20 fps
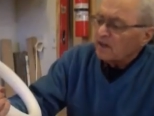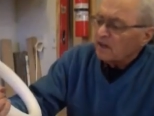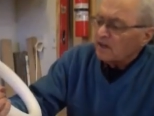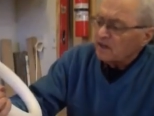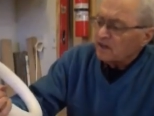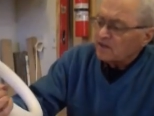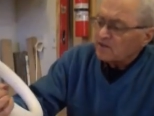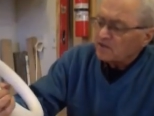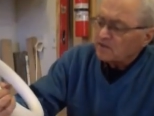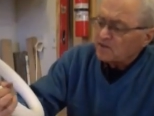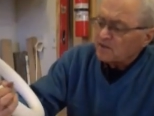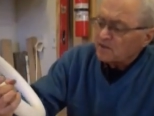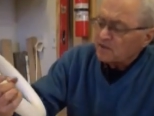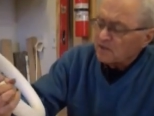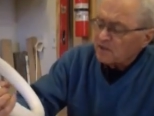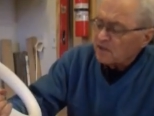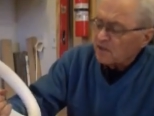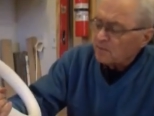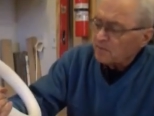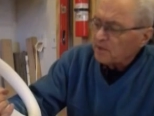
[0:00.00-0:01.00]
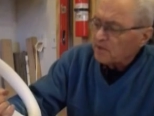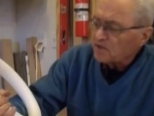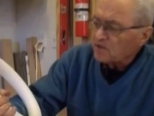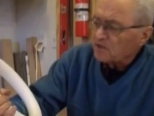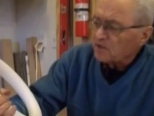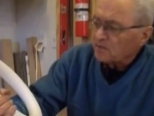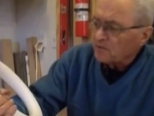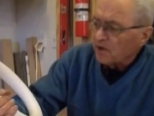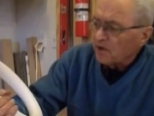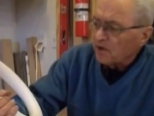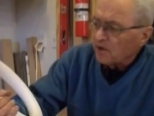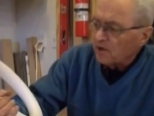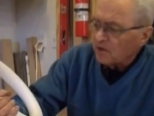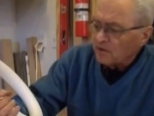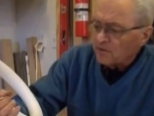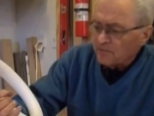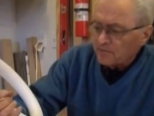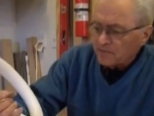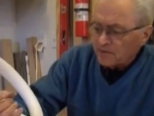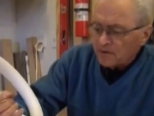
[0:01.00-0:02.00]
so it's a little bit
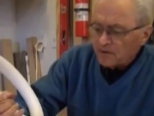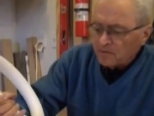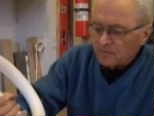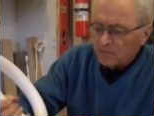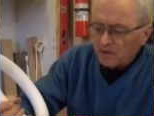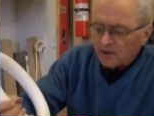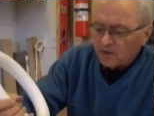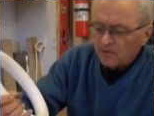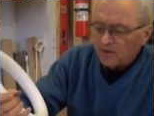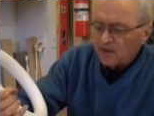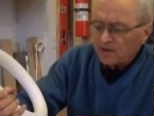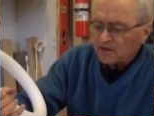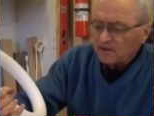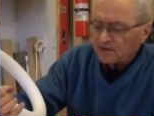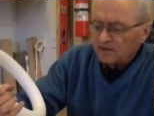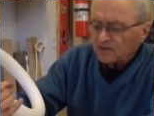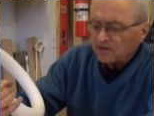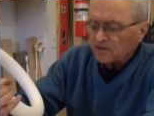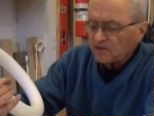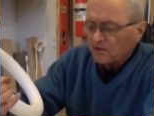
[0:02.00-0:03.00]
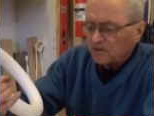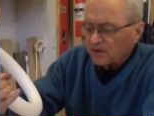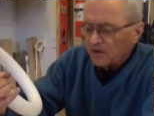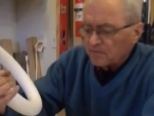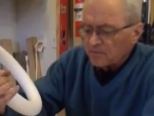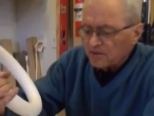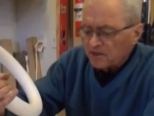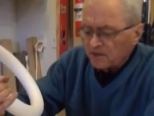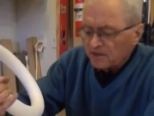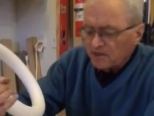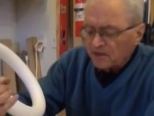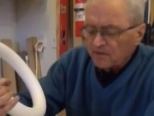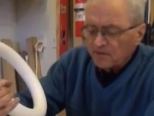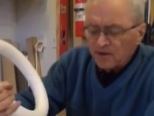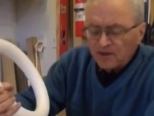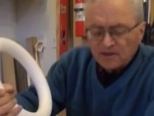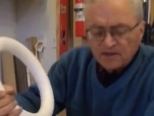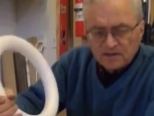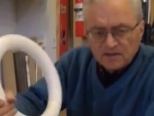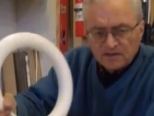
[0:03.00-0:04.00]
small, but I want, when I'm done, I
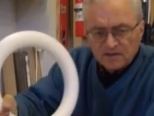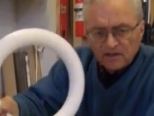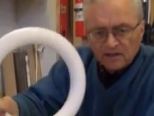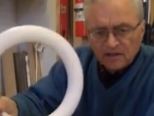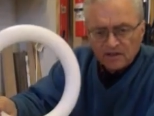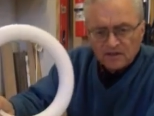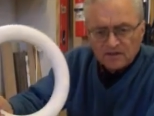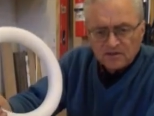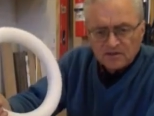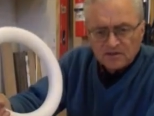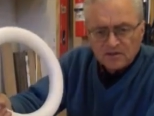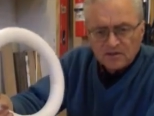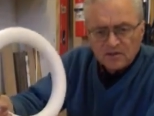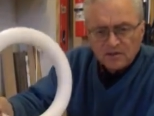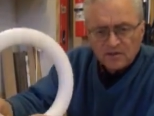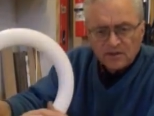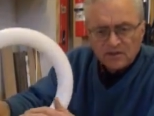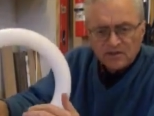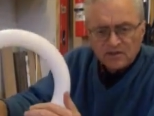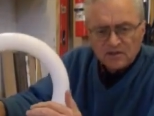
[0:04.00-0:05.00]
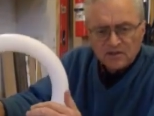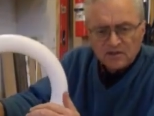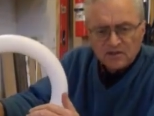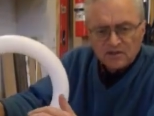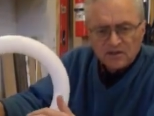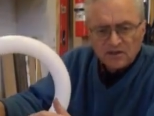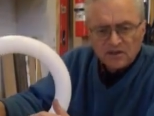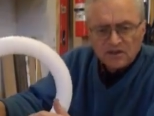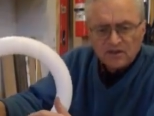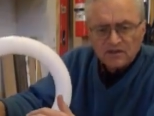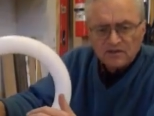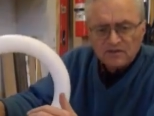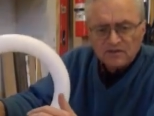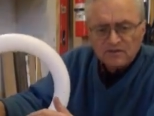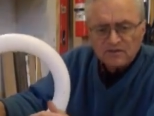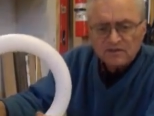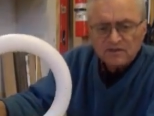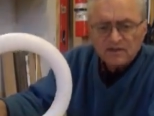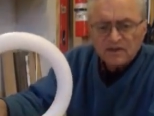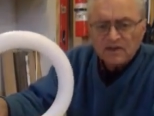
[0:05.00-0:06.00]
want 2 inches
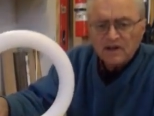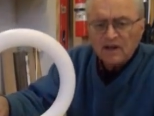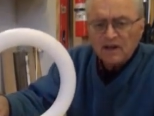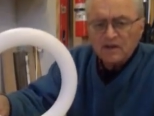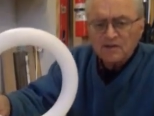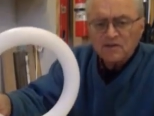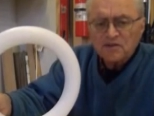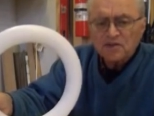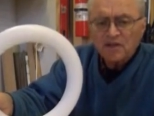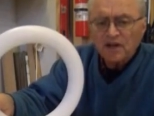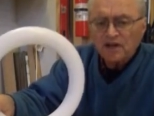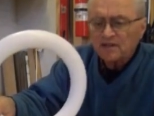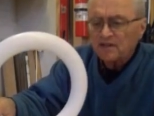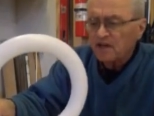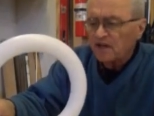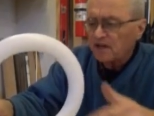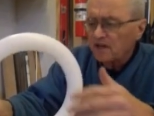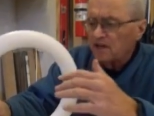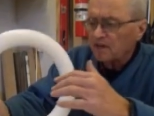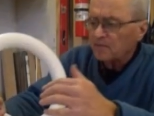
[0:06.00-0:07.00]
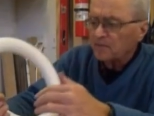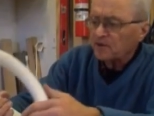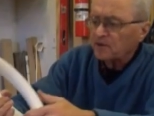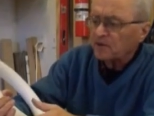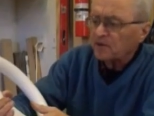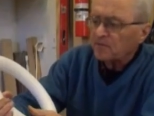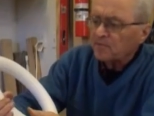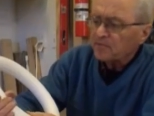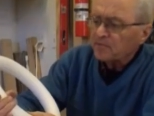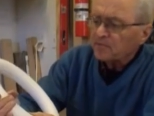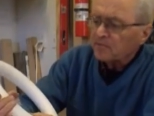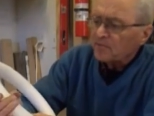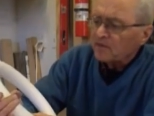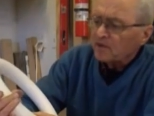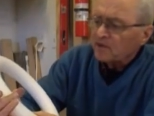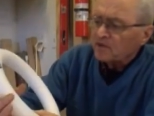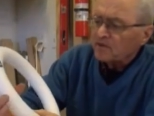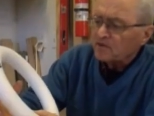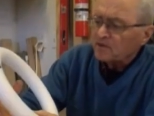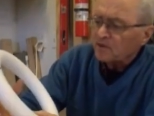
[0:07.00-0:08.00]
of outside diameter.
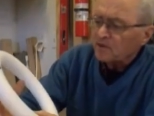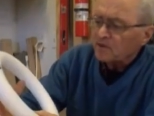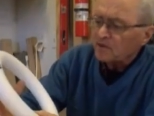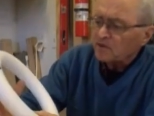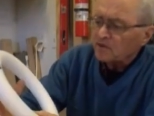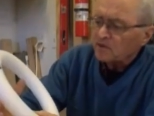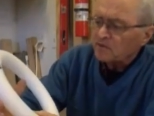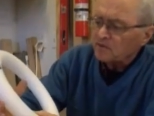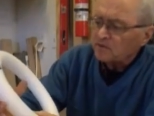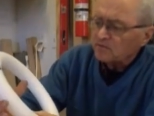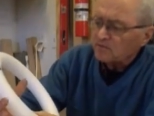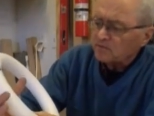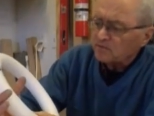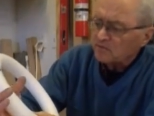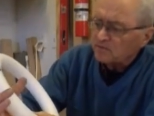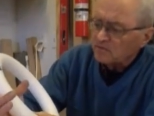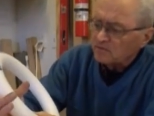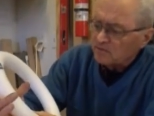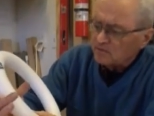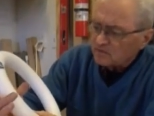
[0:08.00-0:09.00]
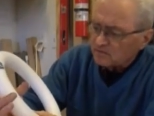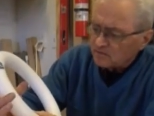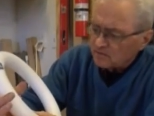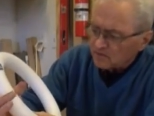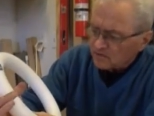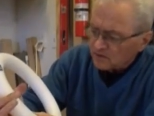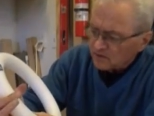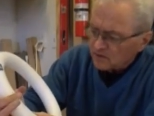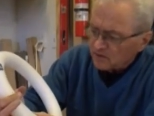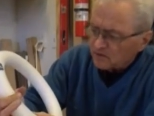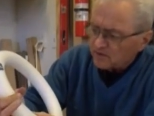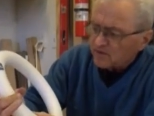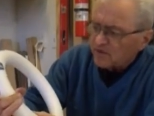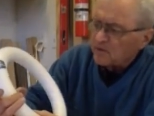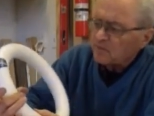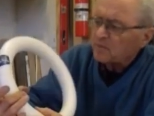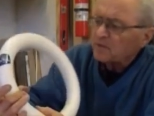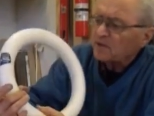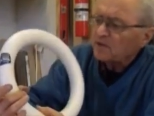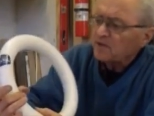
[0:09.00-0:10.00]
So if
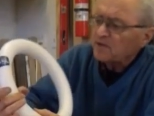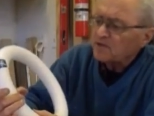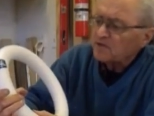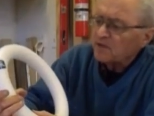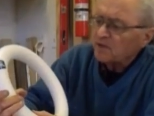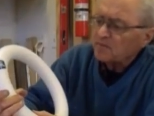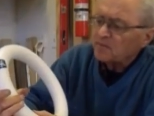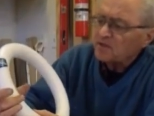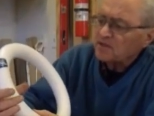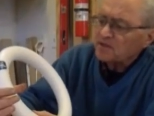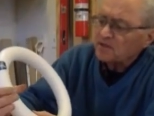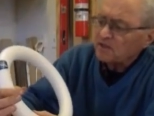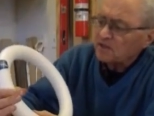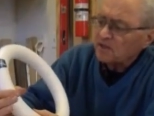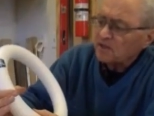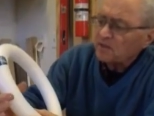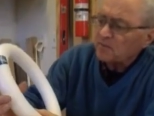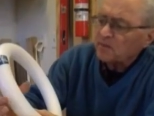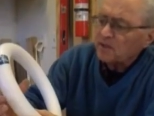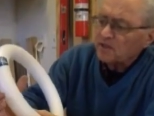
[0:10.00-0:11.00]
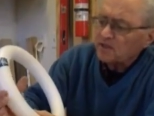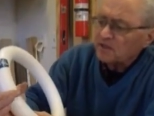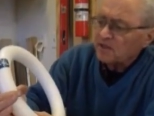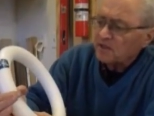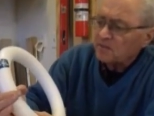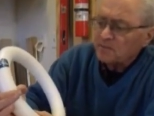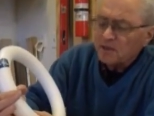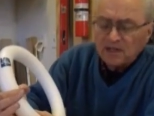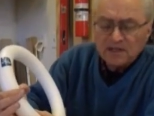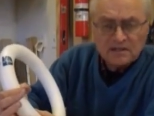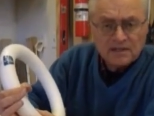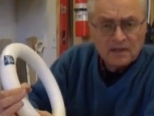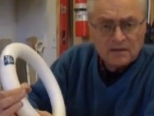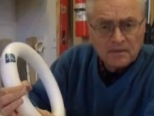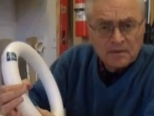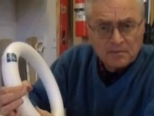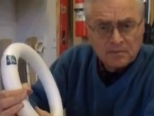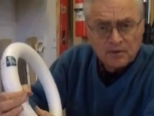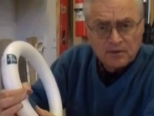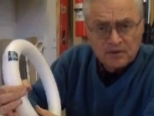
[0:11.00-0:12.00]
I build this up just a little bit, then by the
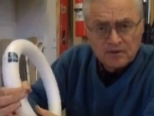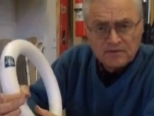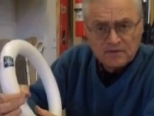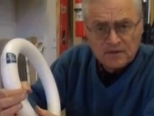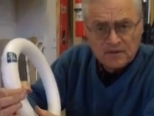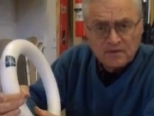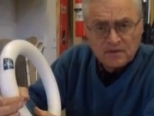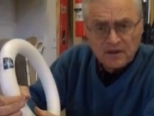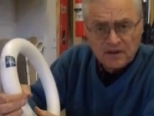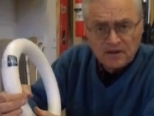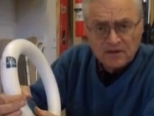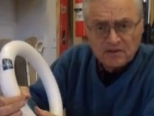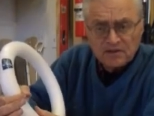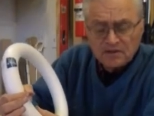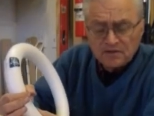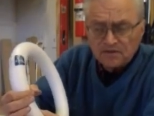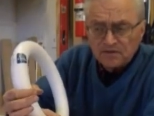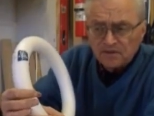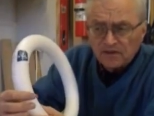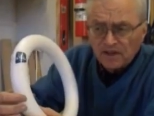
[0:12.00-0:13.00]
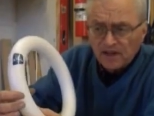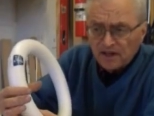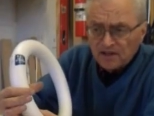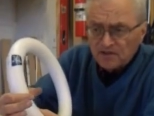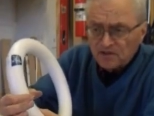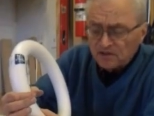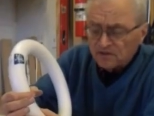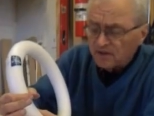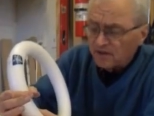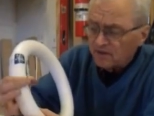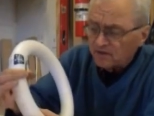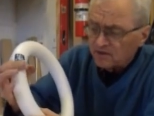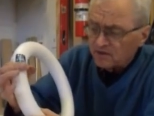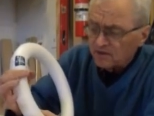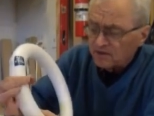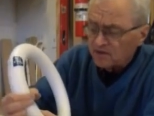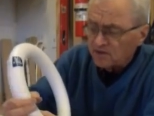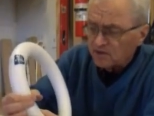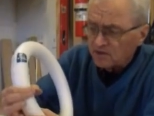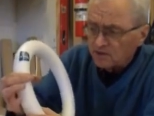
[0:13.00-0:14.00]
time I put a few layers of glass around
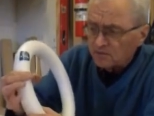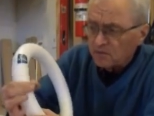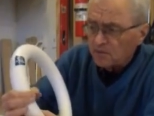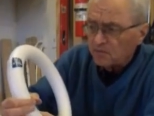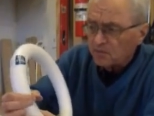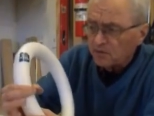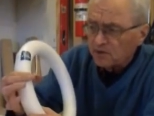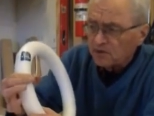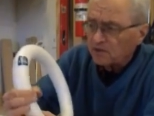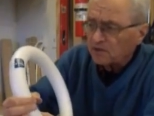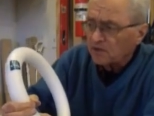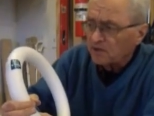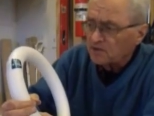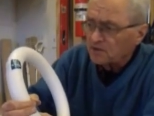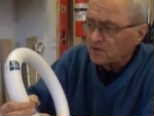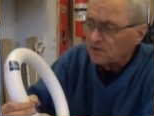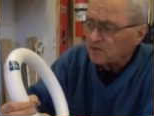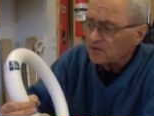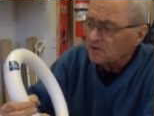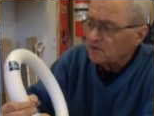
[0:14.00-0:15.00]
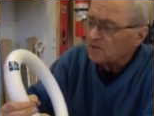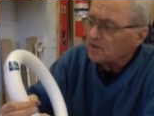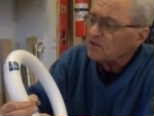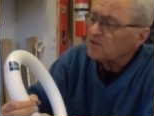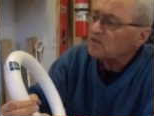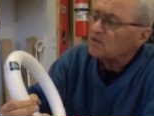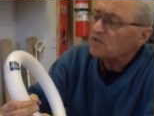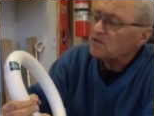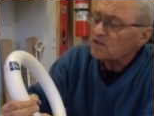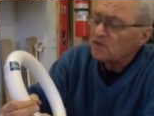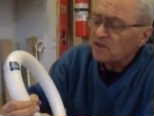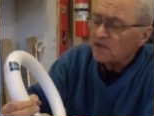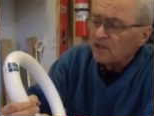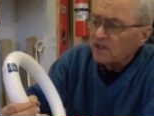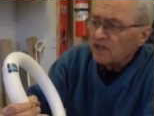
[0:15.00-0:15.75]
it, it's going to be pretty close to 2 inches.